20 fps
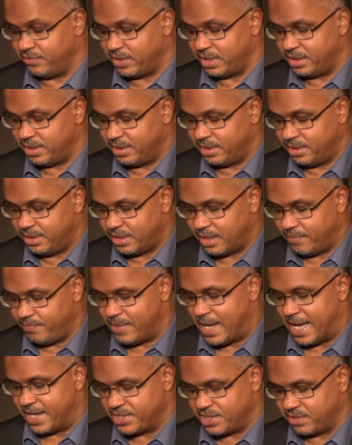given a
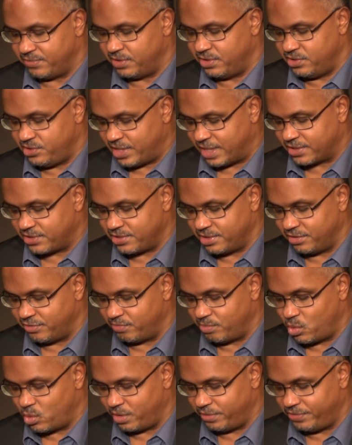massive injection
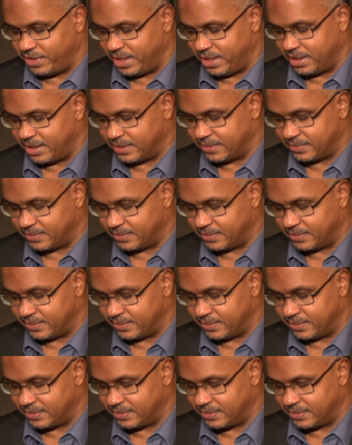of morphine.